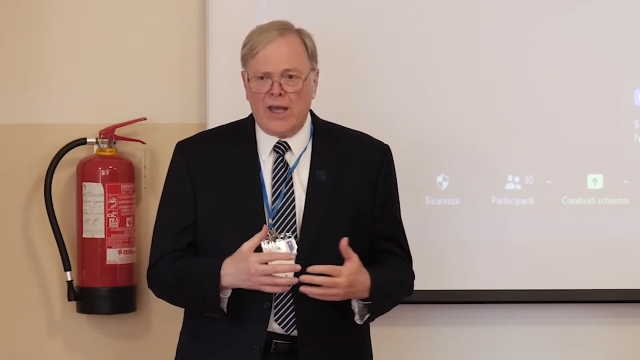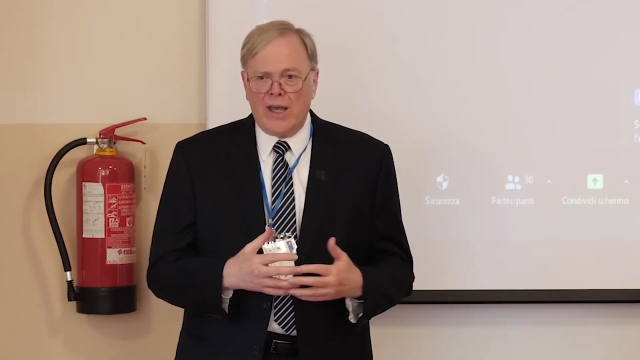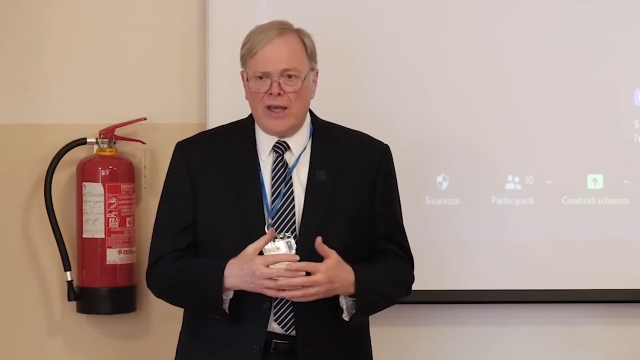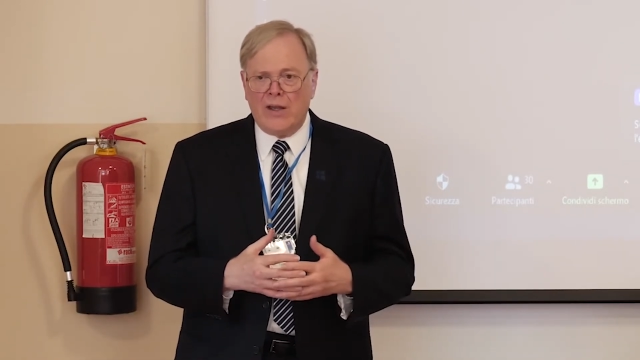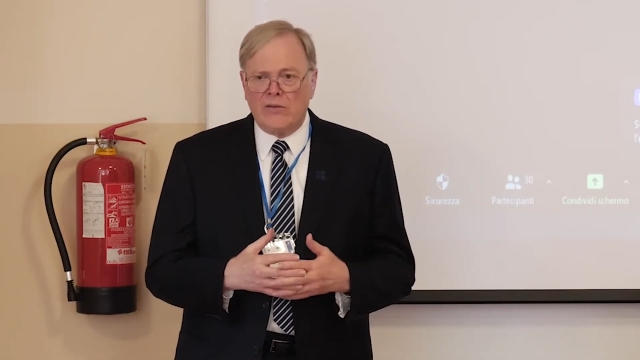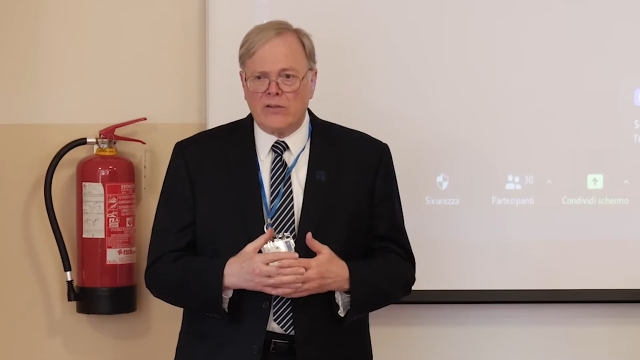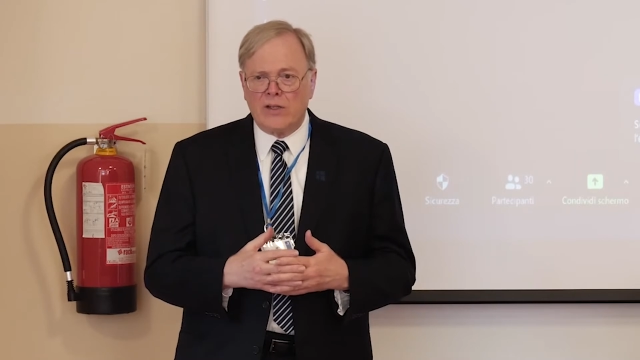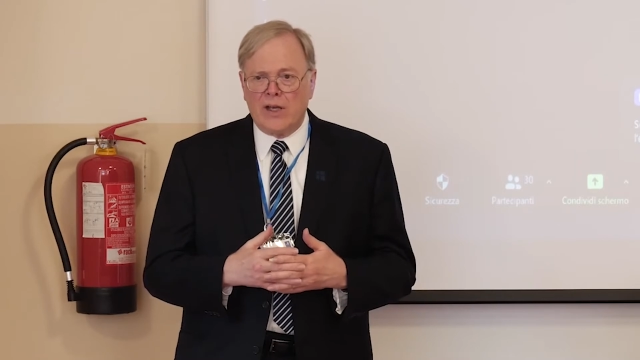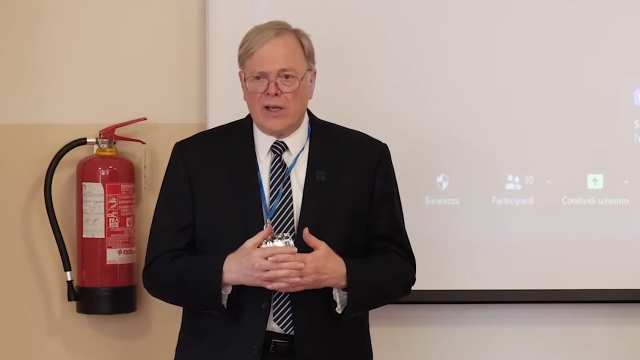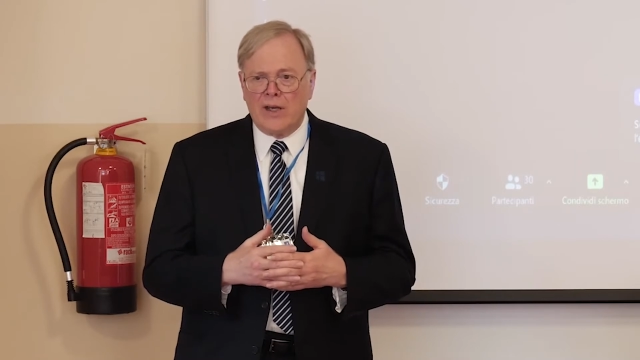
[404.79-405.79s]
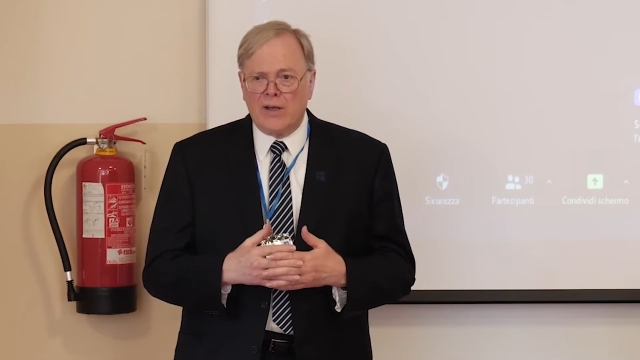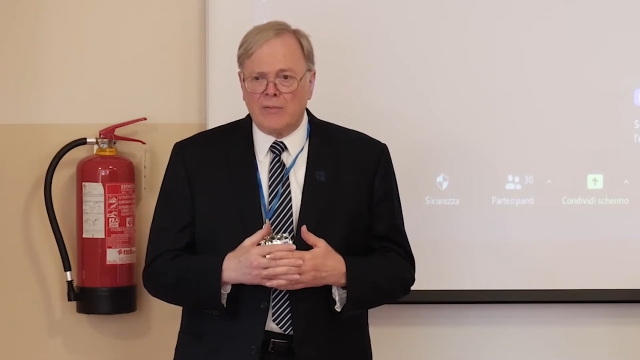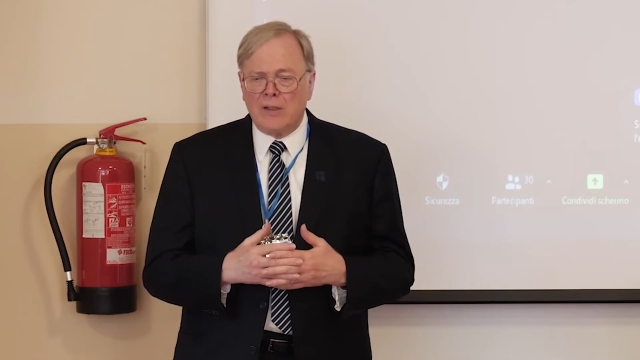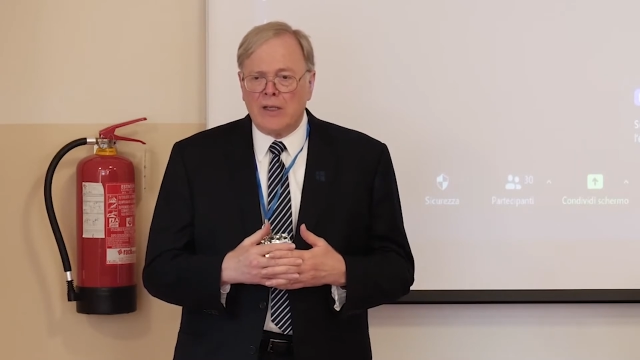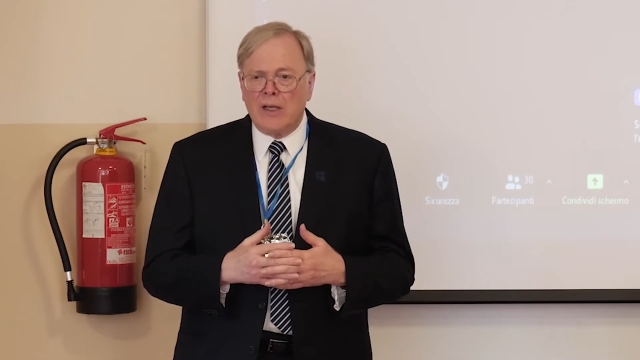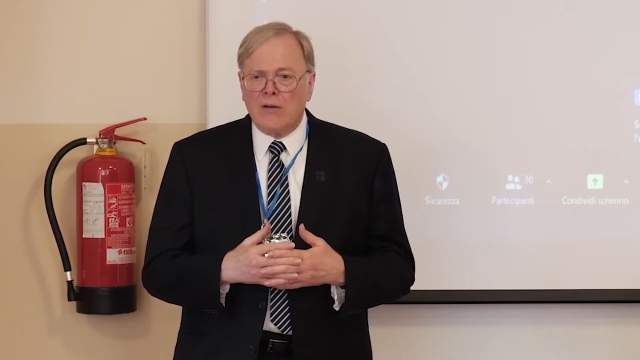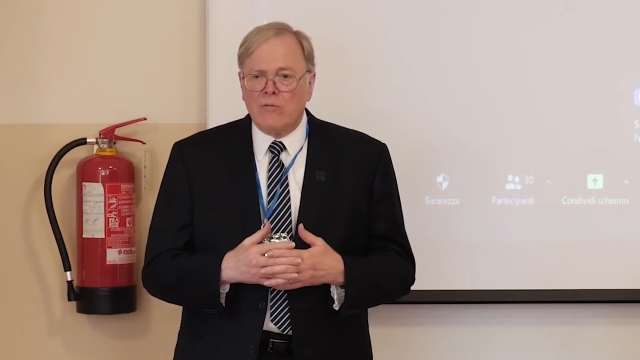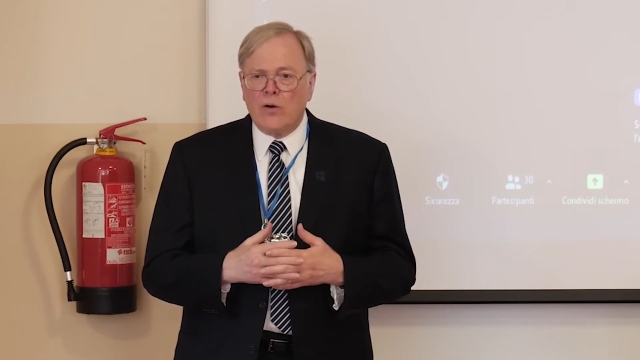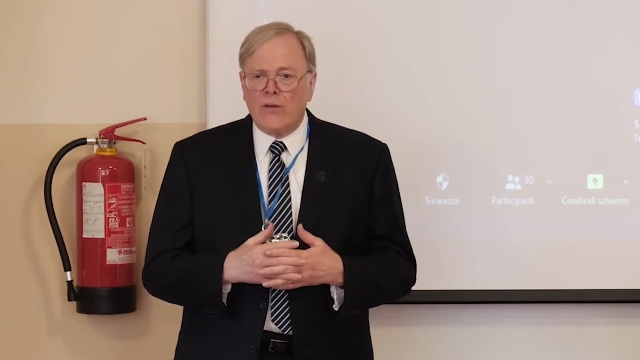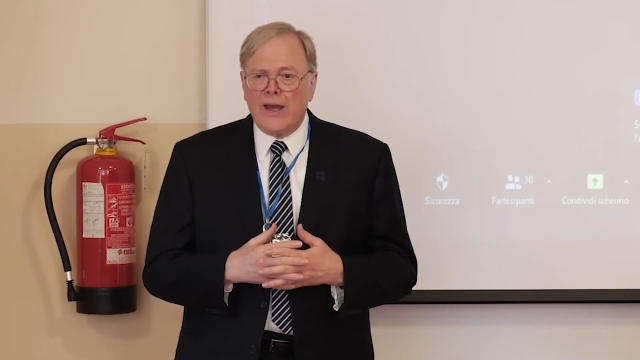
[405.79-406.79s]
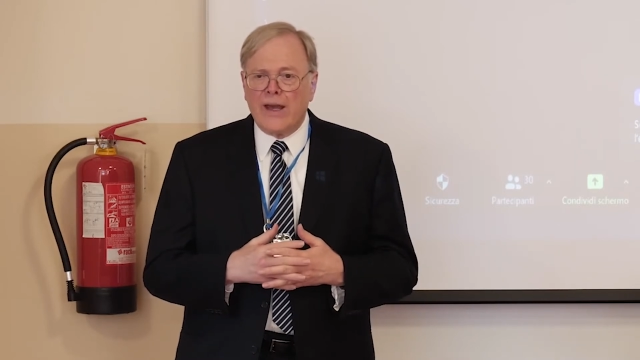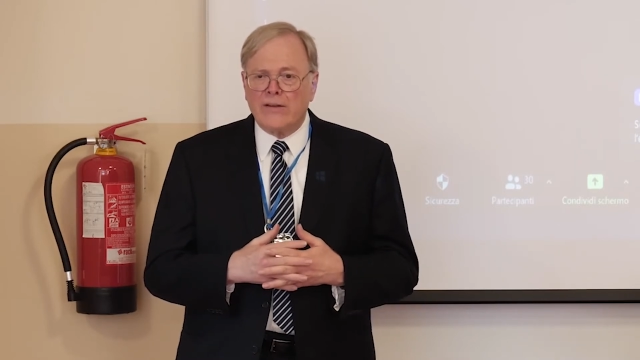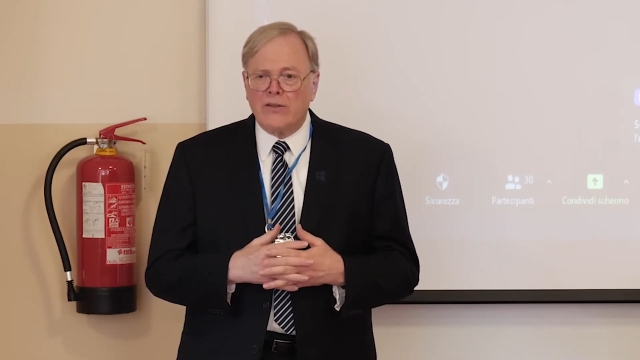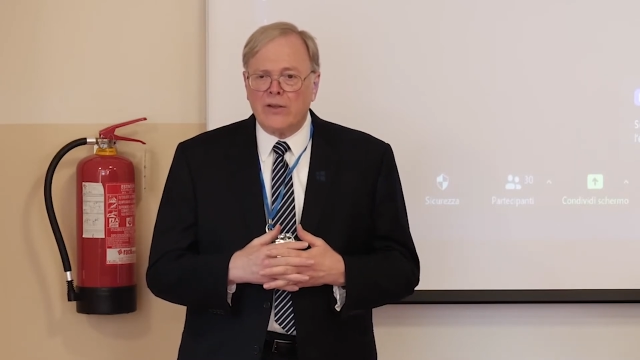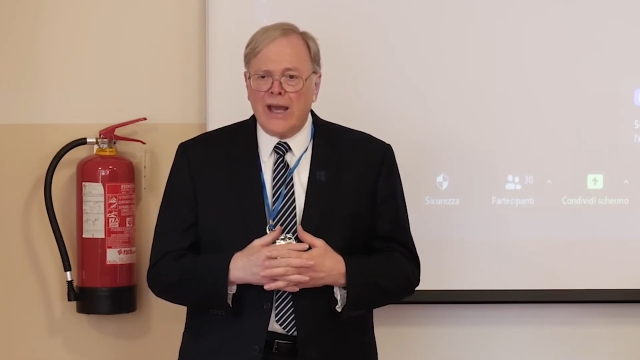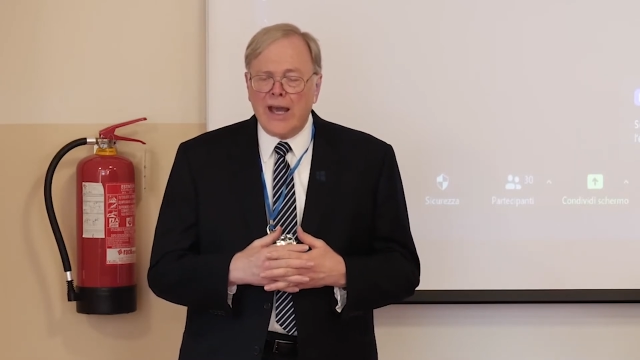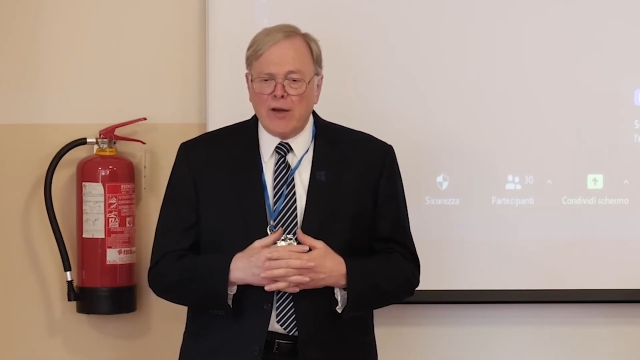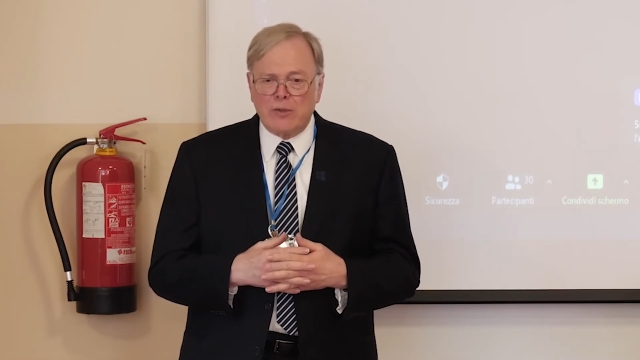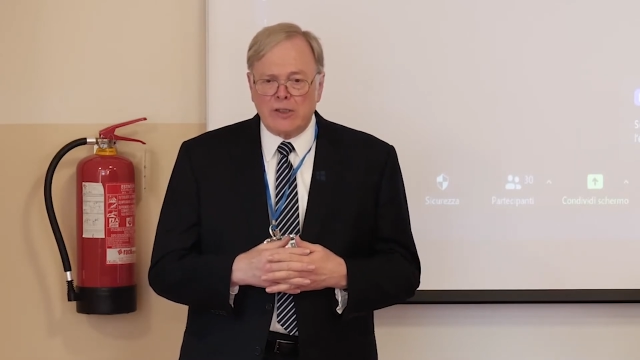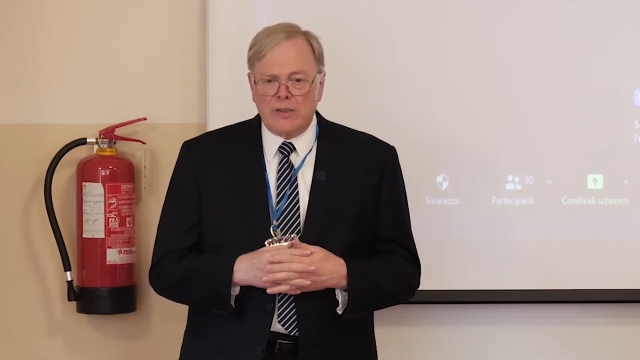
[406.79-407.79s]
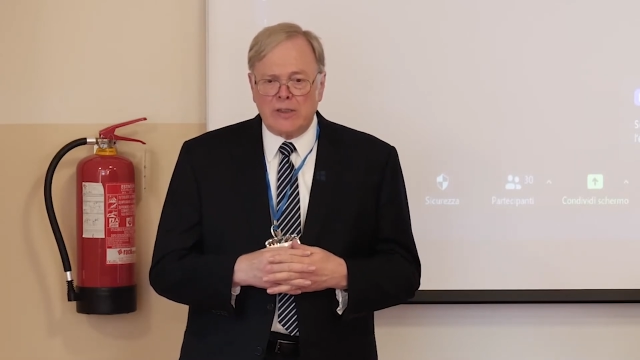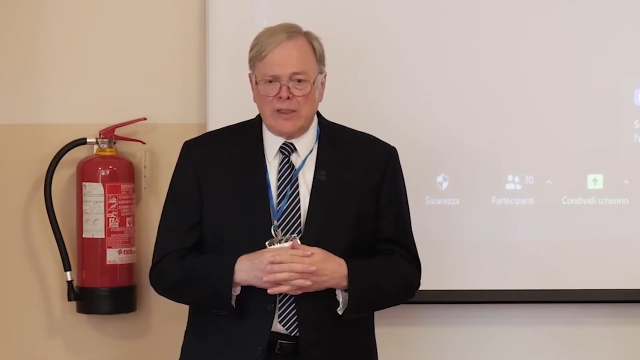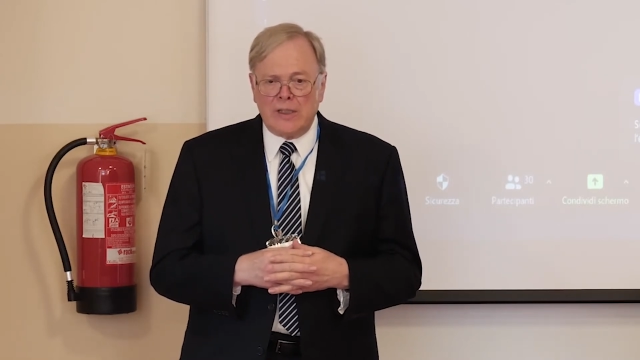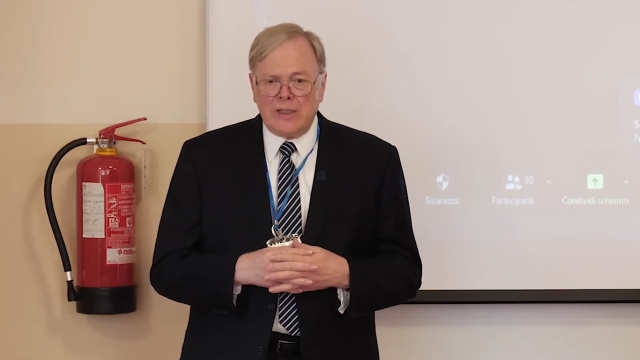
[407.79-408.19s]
And for that to happen,